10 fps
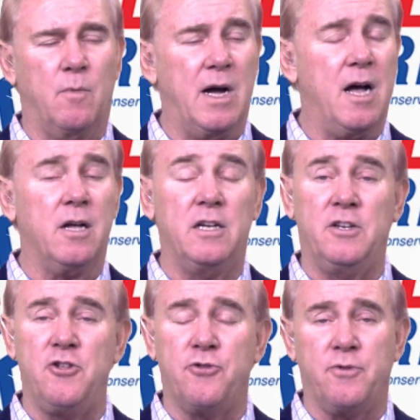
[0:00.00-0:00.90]
Well,
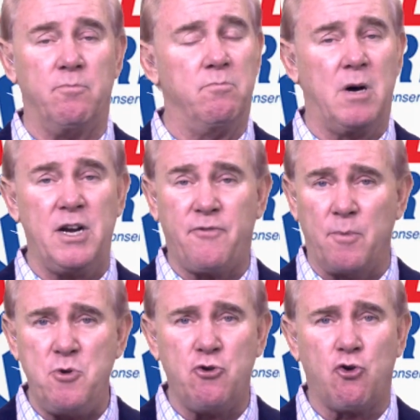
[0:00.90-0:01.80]
and money
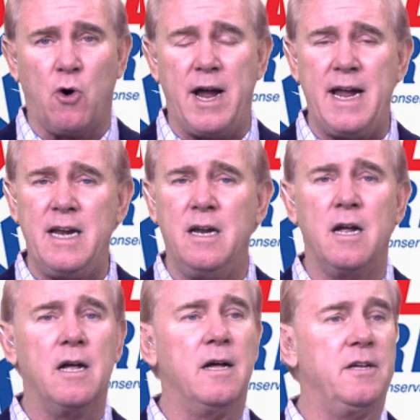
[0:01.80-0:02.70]
from Ukraine.
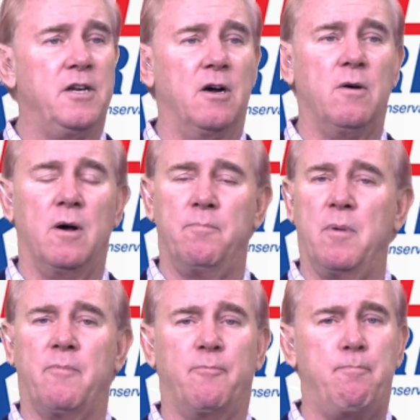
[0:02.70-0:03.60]
A
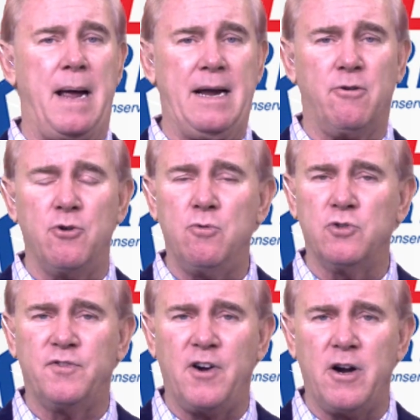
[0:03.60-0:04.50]
banker who
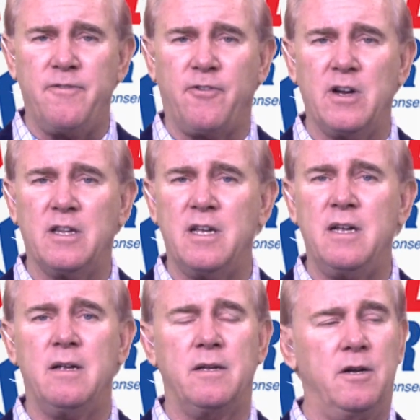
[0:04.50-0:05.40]
was very
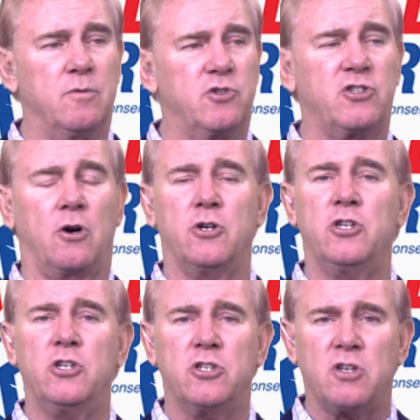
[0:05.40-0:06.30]
friendly,
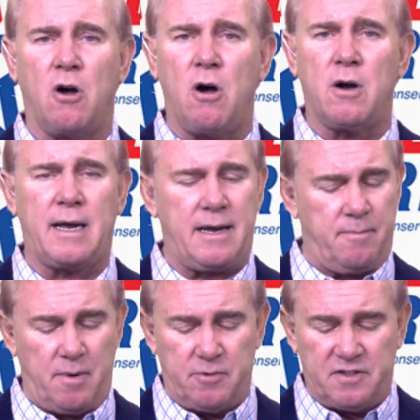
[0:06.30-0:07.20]
started to talk. I can't
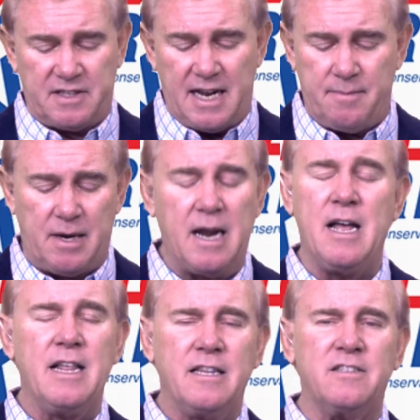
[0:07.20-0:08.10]
remember his name, but
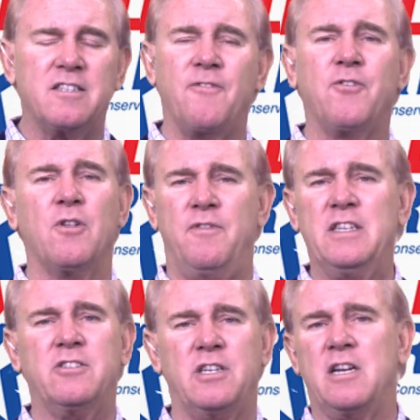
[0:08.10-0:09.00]
this stuff will
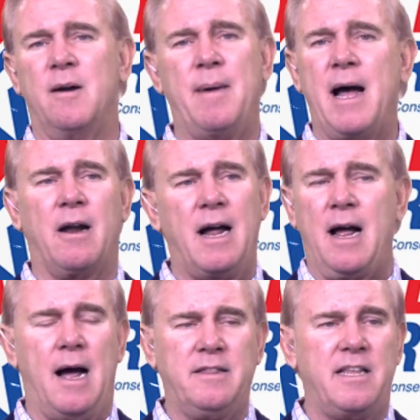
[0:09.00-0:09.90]
eventually come out.
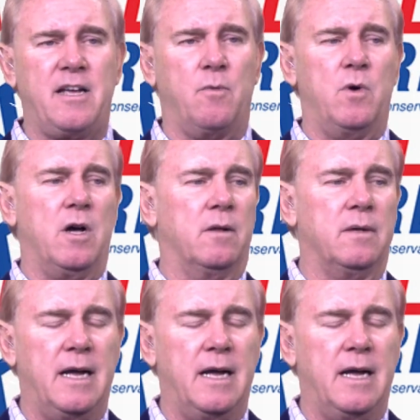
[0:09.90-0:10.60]
I think it will.